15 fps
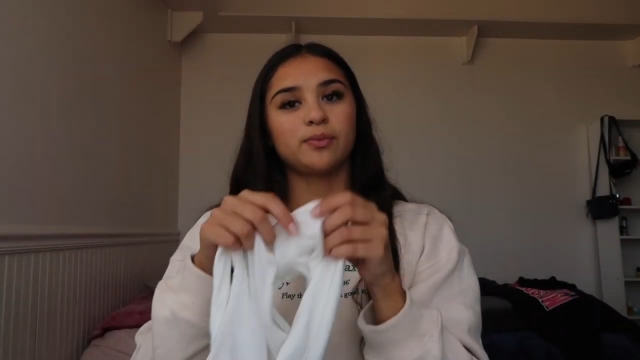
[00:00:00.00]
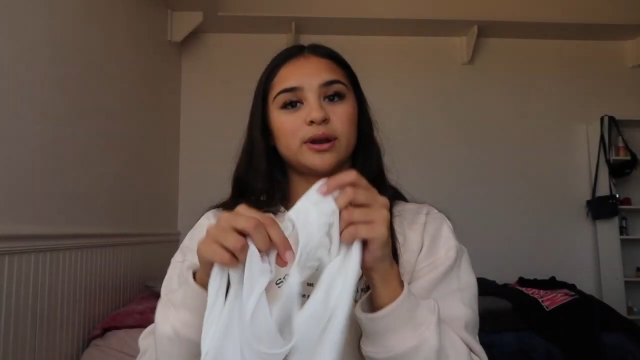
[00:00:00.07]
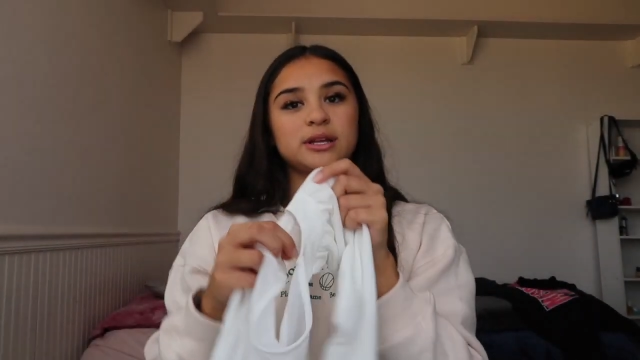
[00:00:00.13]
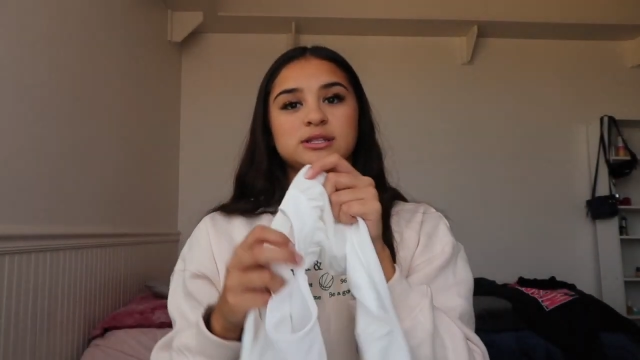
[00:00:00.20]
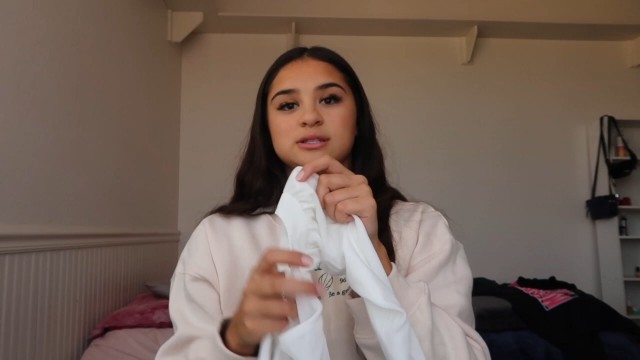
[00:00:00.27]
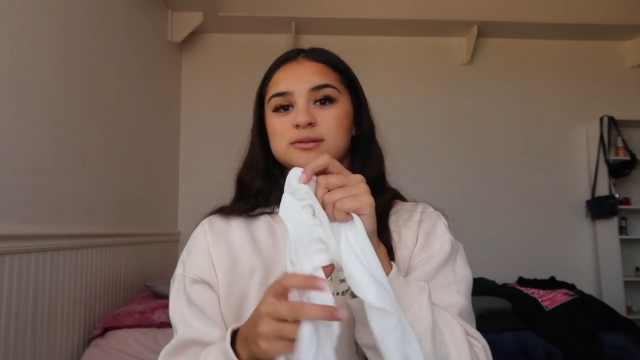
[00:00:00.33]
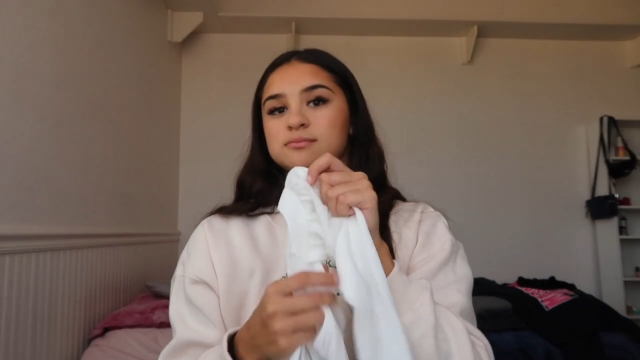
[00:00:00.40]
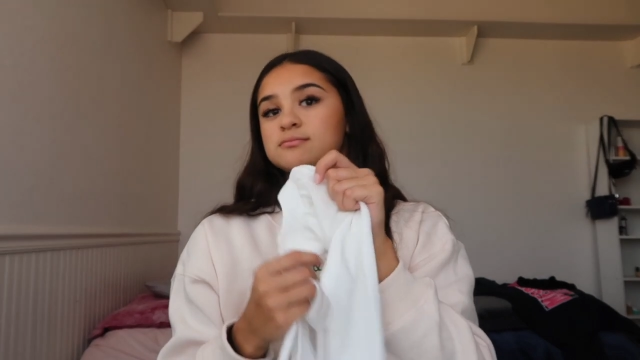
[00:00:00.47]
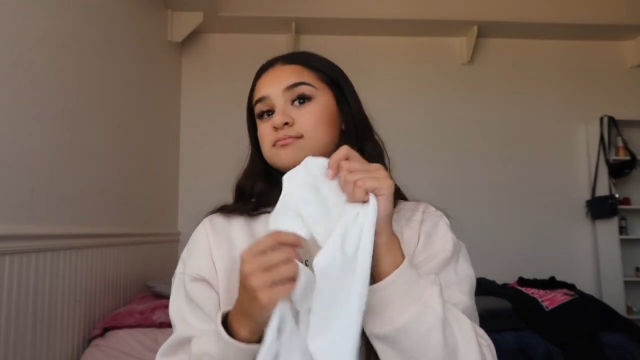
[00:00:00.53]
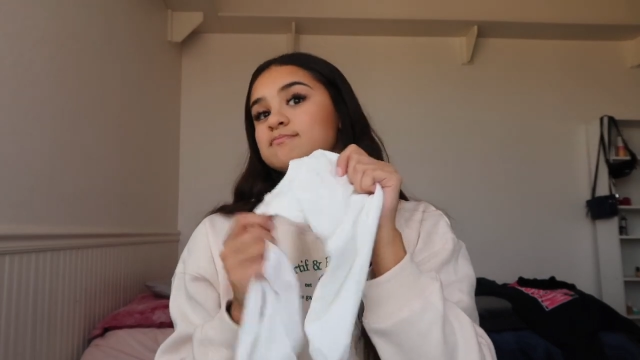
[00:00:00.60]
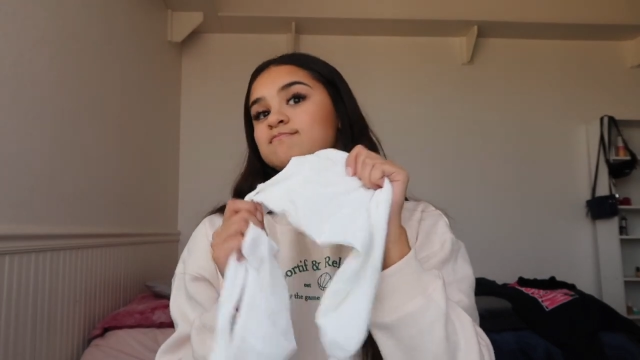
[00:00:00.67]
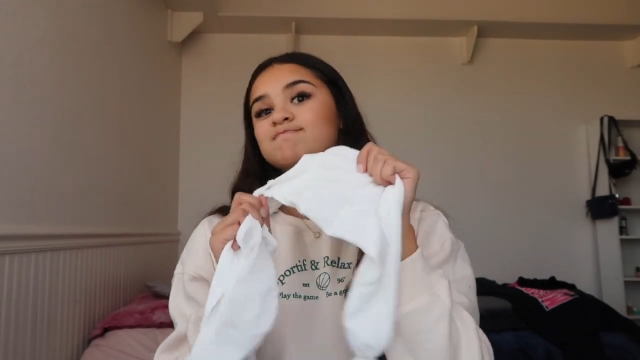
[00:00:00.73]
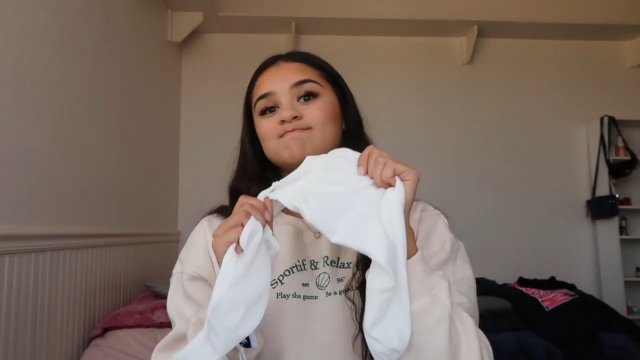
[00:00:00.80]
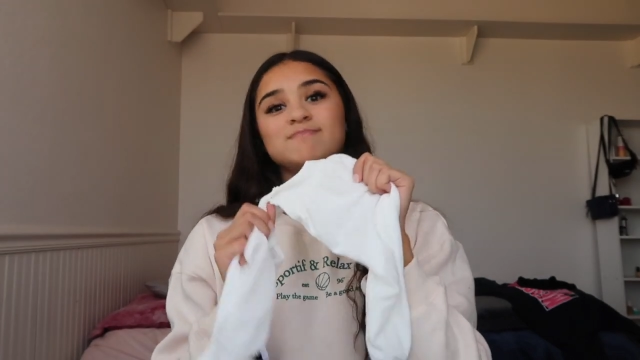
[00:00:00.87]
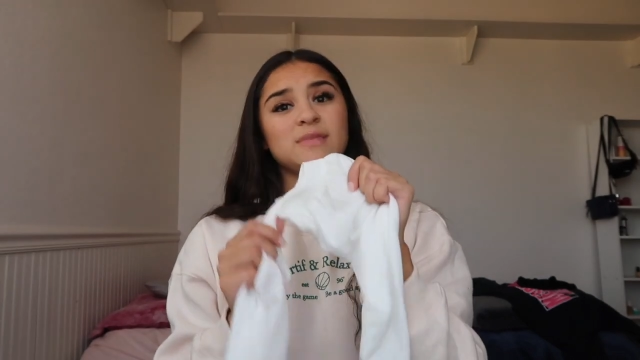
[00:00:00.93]
but it's
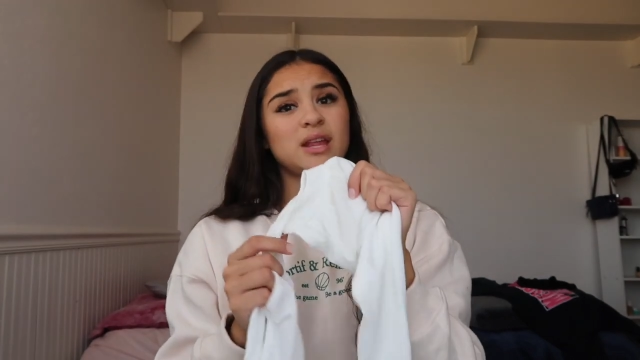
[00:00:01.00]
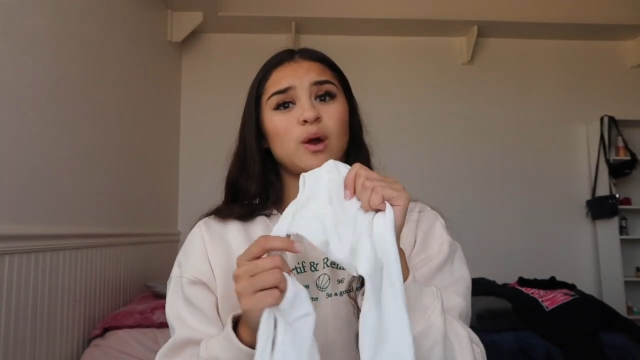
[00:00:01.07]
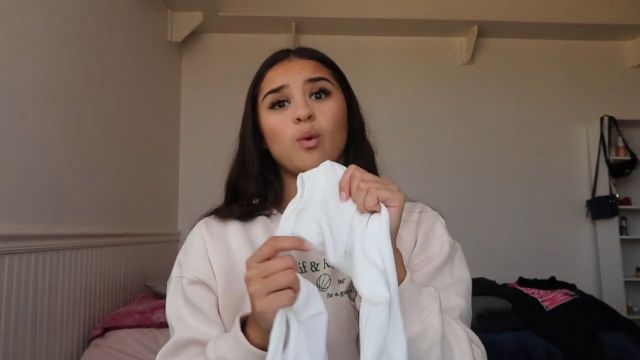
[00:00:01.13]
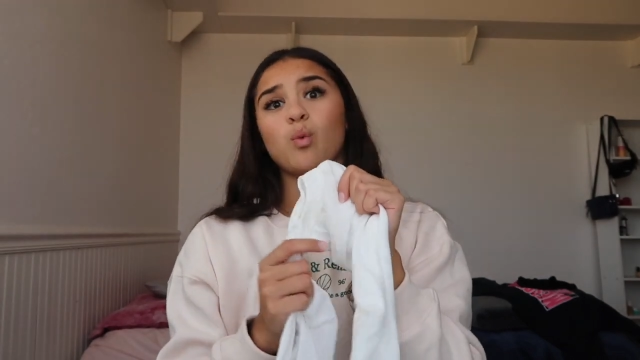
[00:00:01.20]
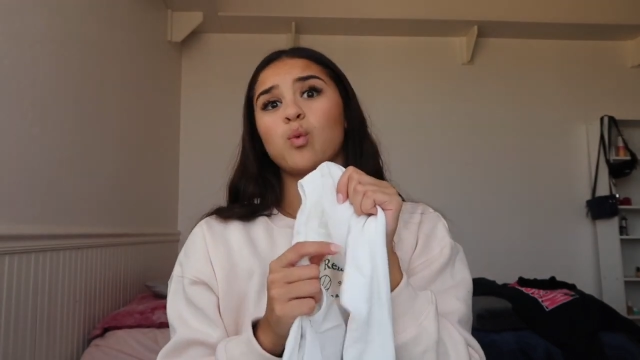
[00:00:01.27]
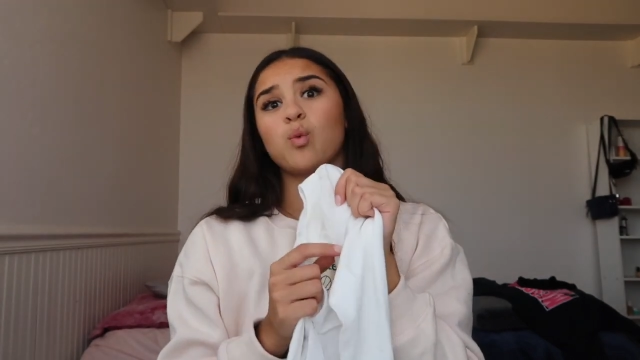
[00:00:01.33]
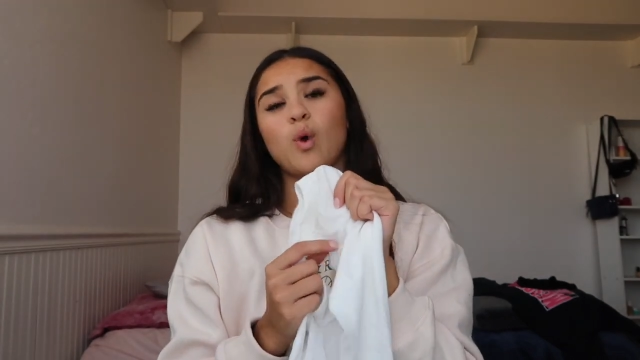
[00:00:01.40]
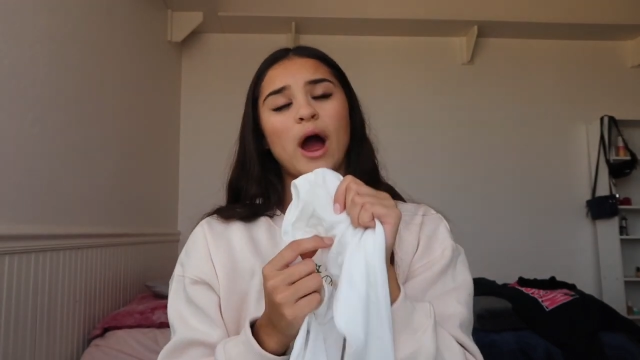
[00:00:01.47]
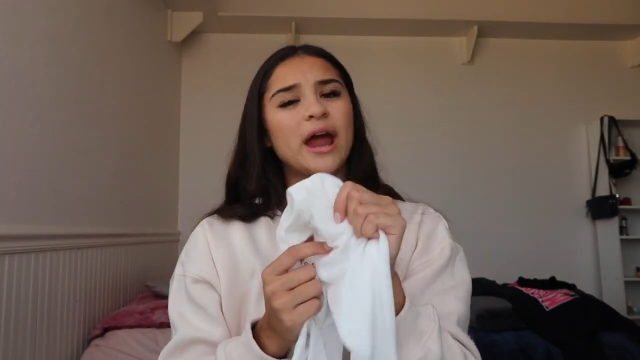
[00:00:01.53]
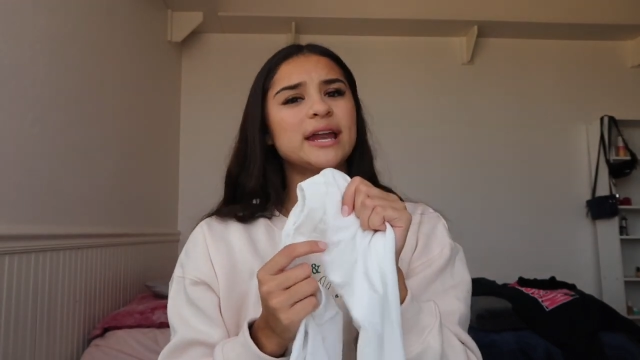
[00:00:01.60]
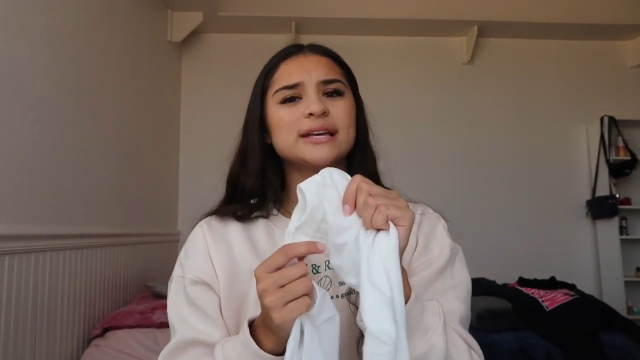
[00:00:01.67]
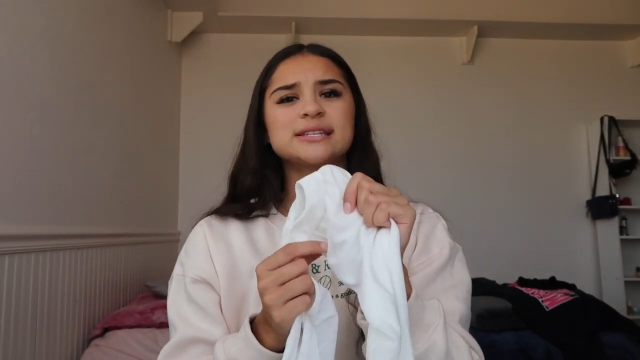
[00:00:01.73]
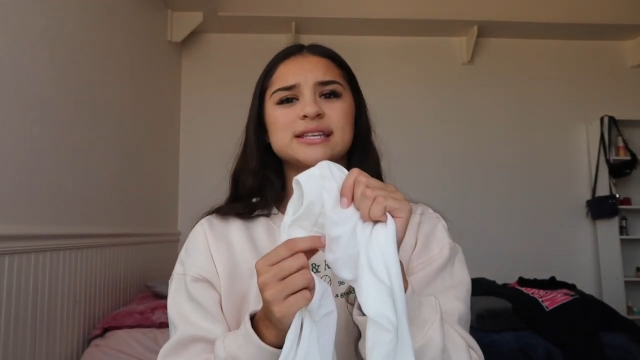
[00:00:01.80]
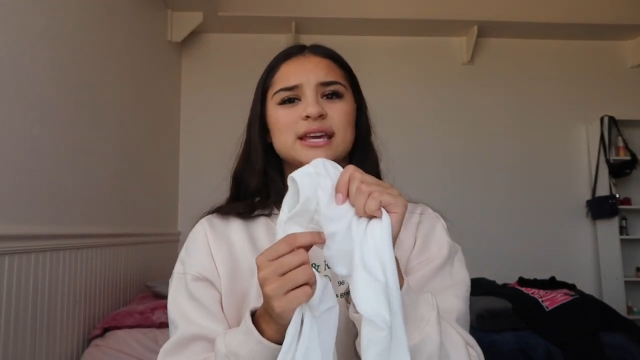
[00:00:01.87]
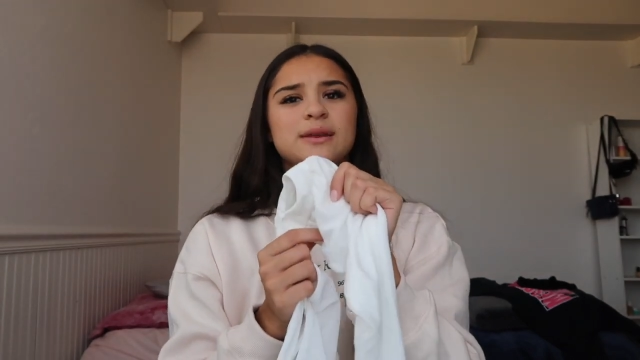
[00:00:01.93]
white
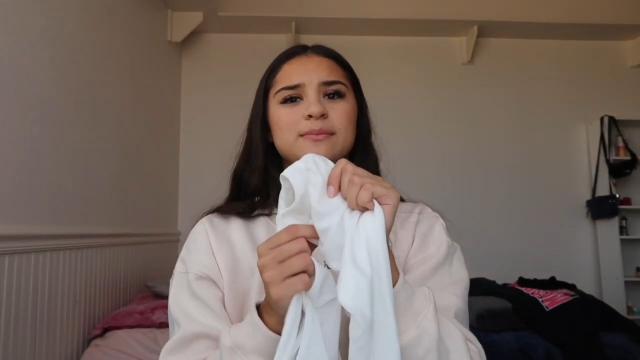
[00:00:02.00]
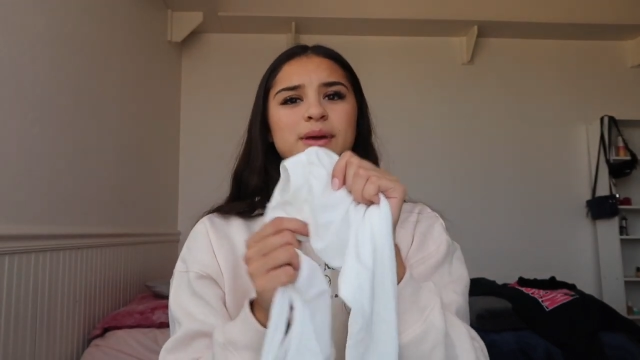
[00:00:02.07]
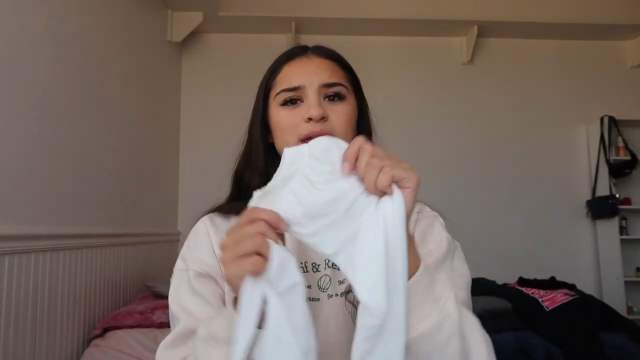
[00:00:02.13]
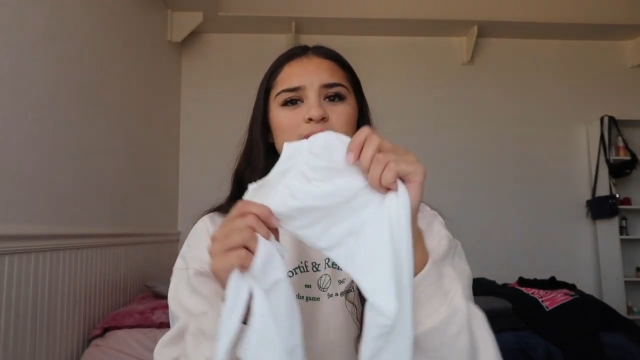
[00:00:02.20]
as can